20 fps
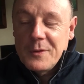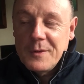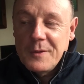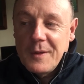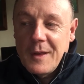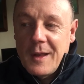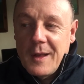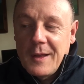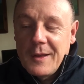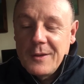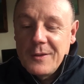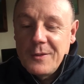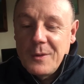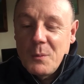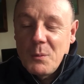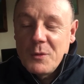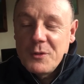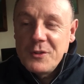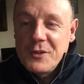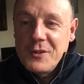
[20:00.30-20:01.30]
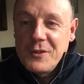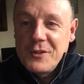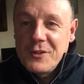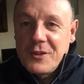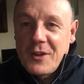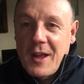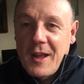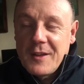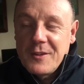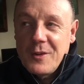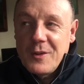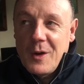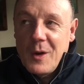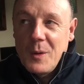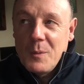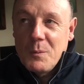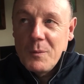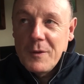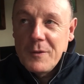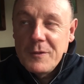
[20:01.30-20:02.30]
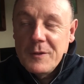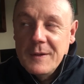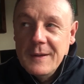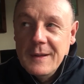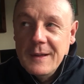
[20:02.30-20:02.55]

and someone she shared time with.